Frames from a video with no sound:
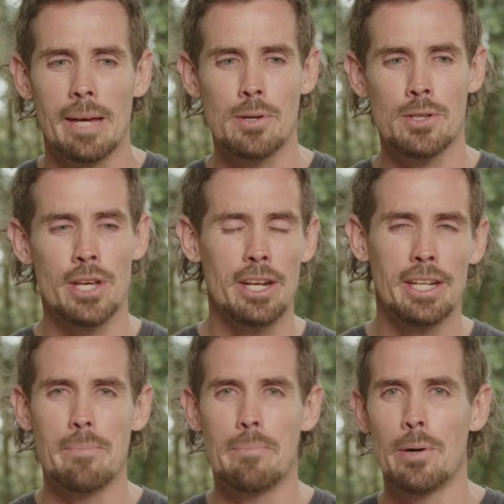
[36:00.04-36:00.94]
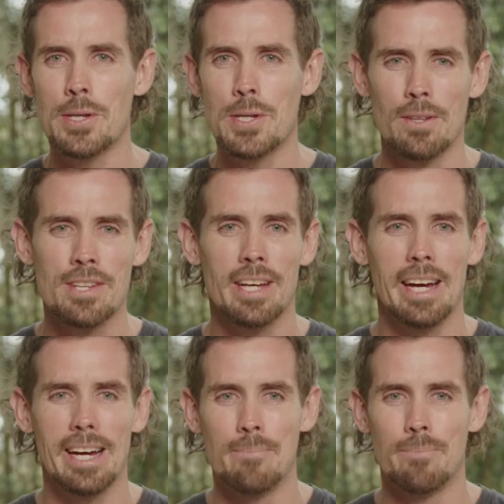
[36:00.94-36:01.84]
proceeded to get personal and
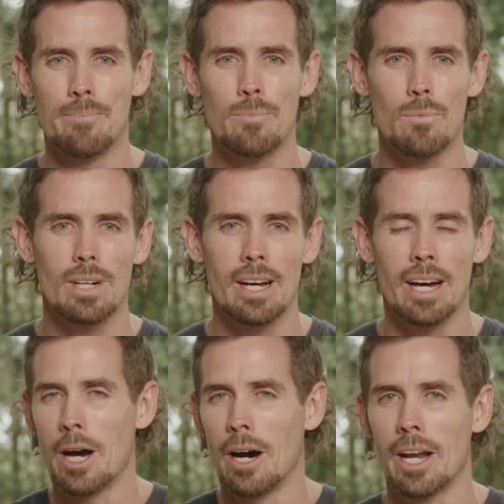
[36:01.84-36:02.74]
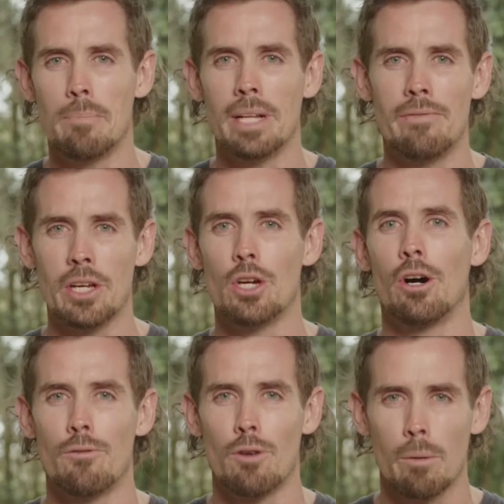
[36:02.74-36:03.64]
say, I don't believe in
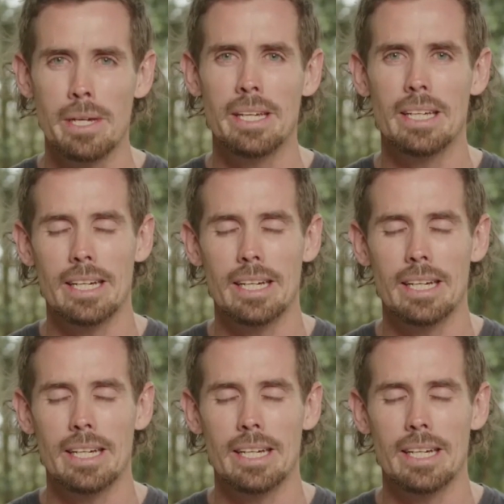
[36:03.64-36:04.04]
God, Robbie.